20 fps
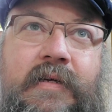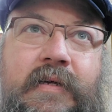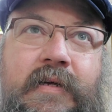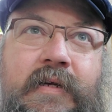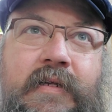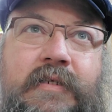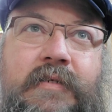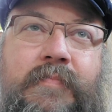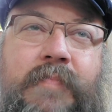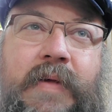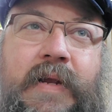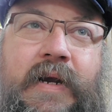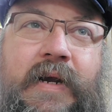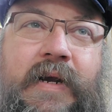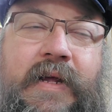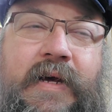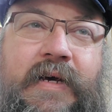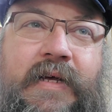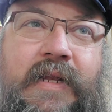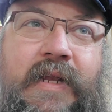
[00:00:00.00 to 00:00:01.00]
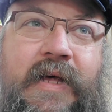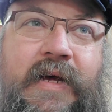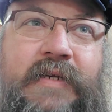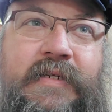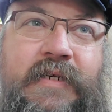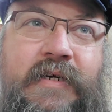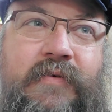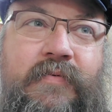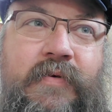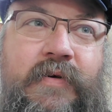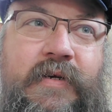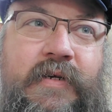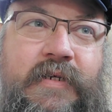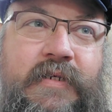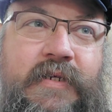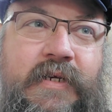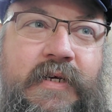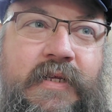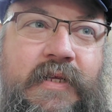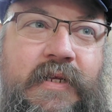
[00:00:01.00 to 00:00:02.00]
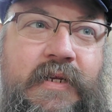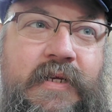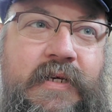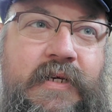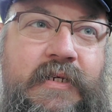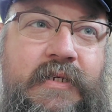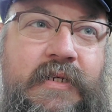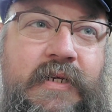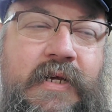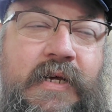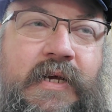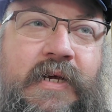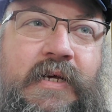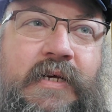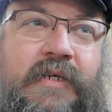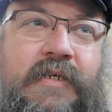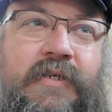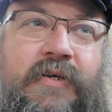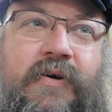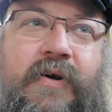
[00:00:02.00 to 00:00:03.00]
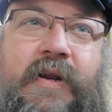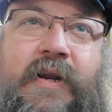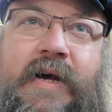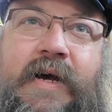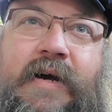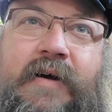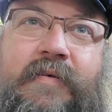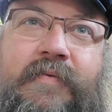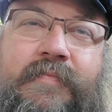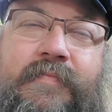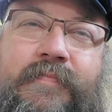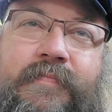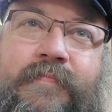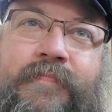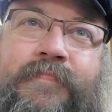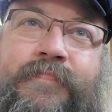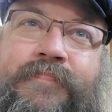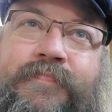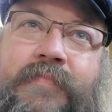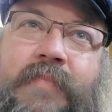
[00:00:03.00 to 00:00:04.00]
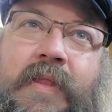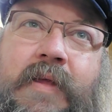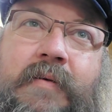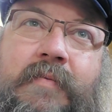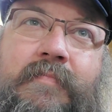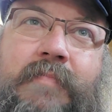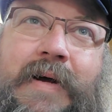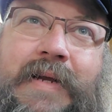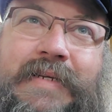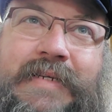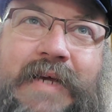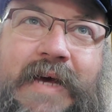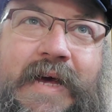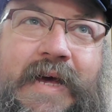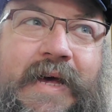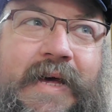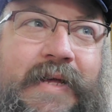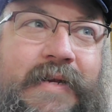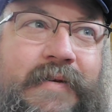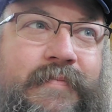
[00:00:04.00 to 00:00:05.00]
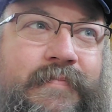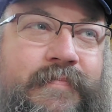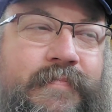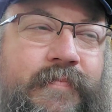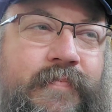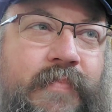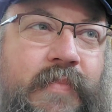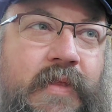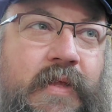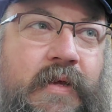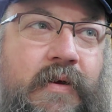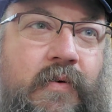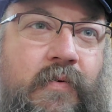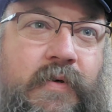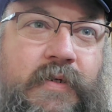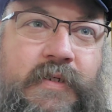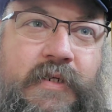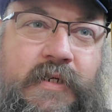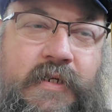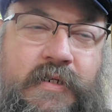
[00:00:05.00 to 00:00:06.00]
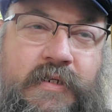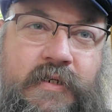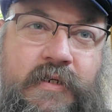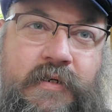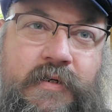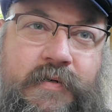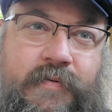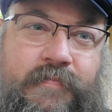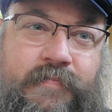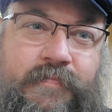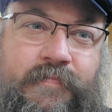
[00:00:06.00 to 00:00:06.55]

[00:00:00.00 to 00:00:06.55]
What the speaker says: It's been an eclectic one, to say the least. Started out, my dad was into